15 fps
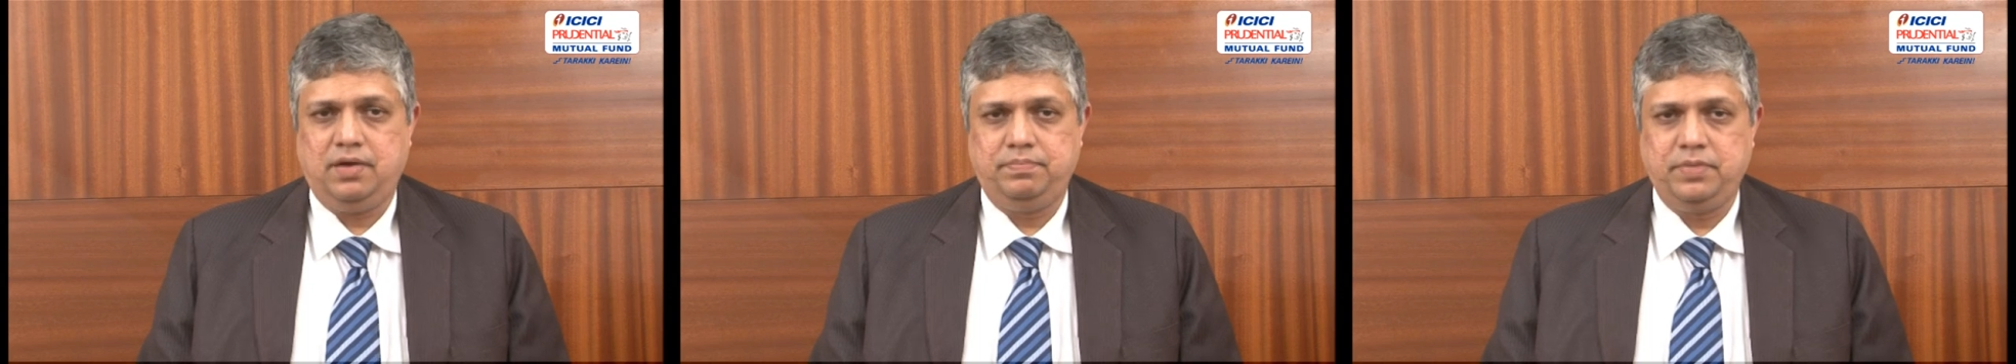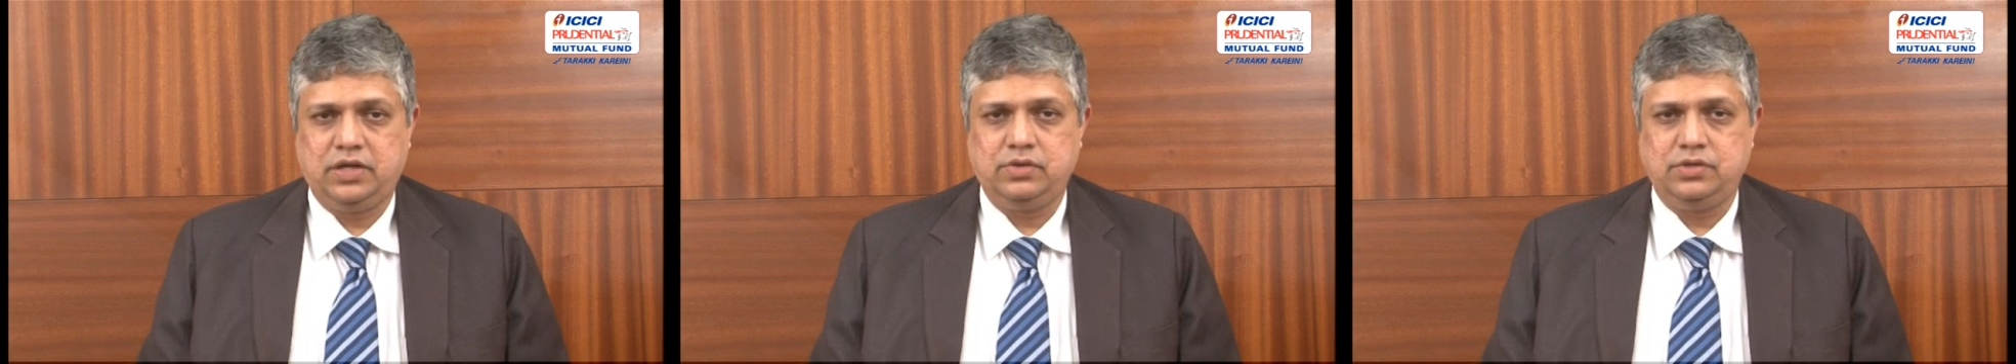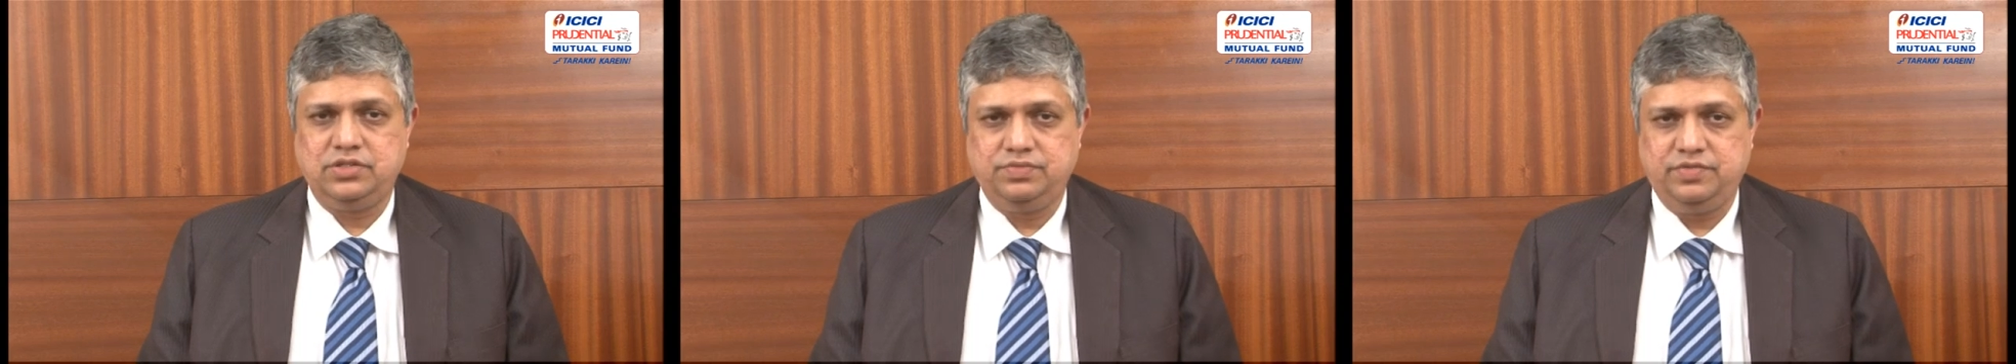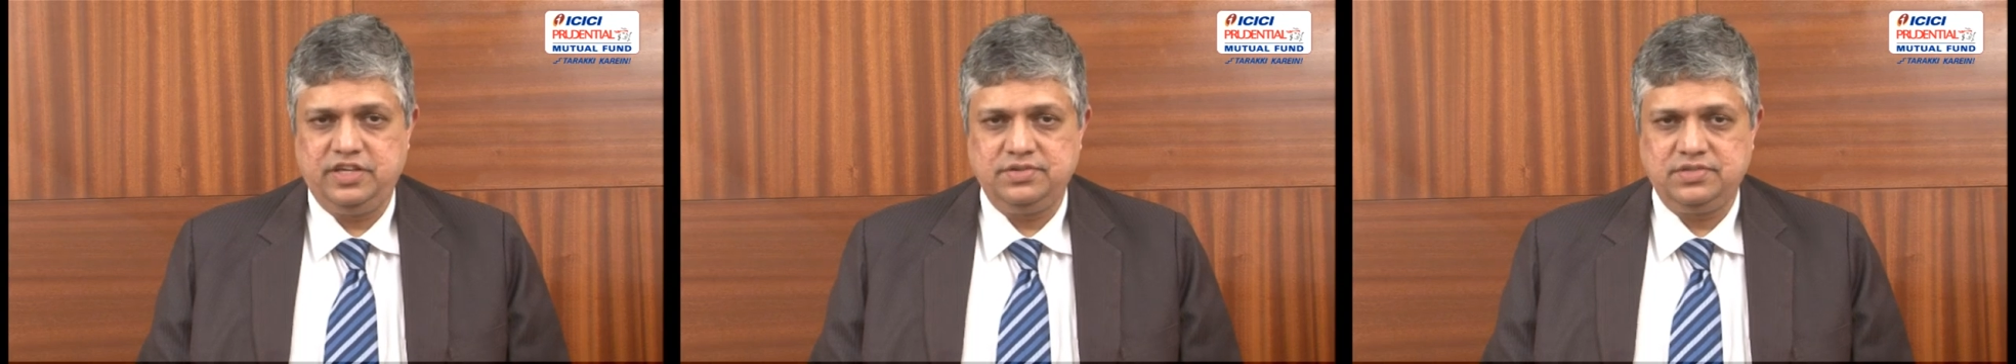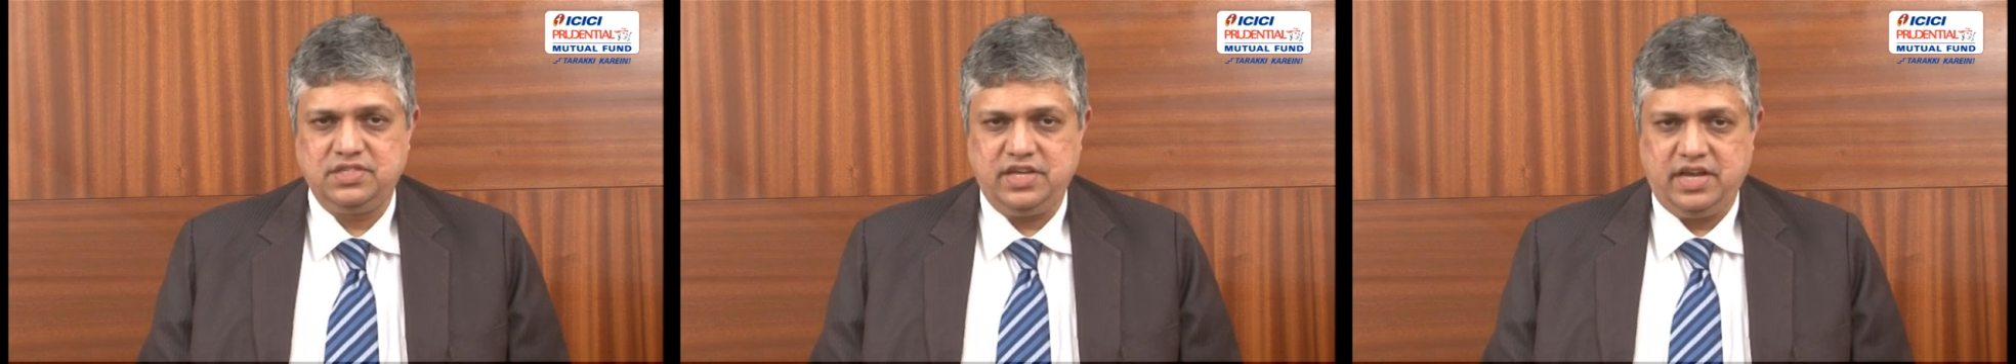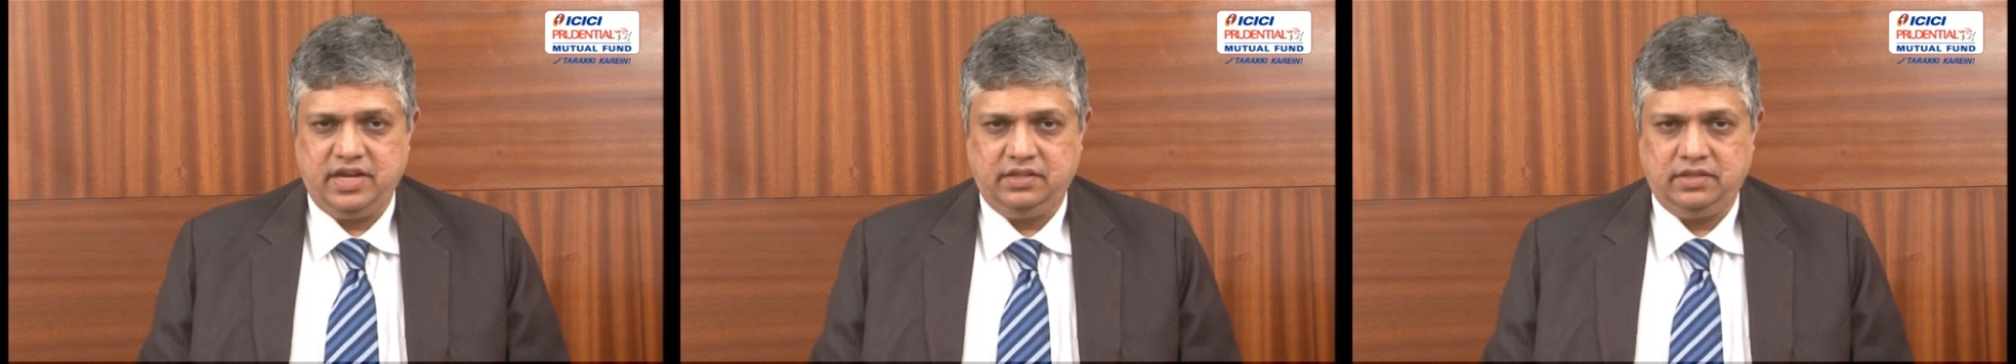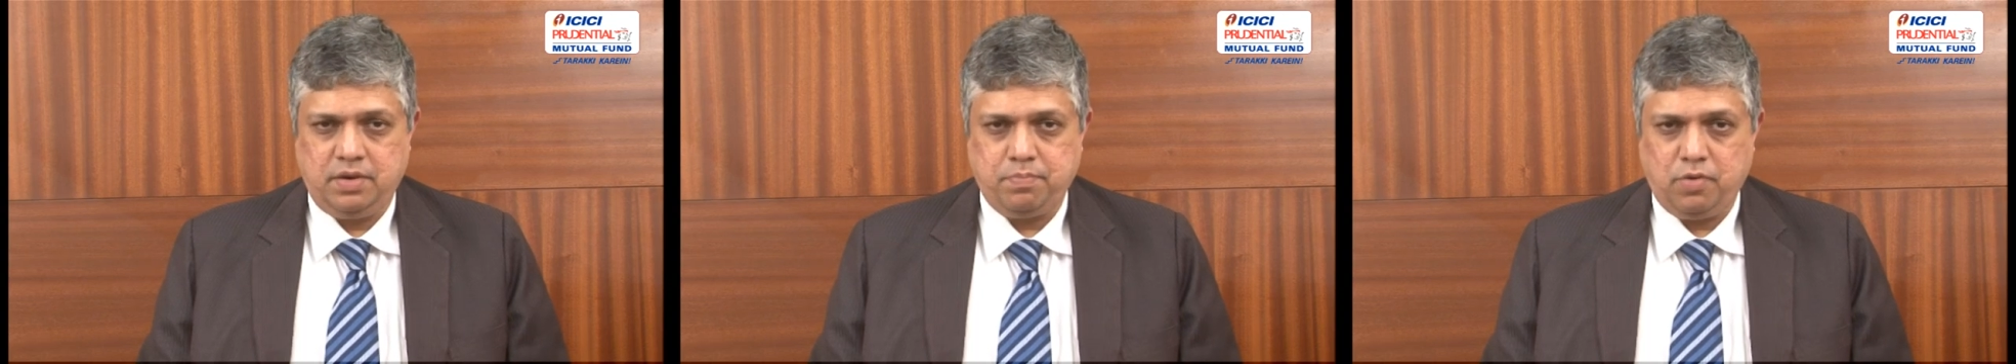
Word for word: because we are seeing the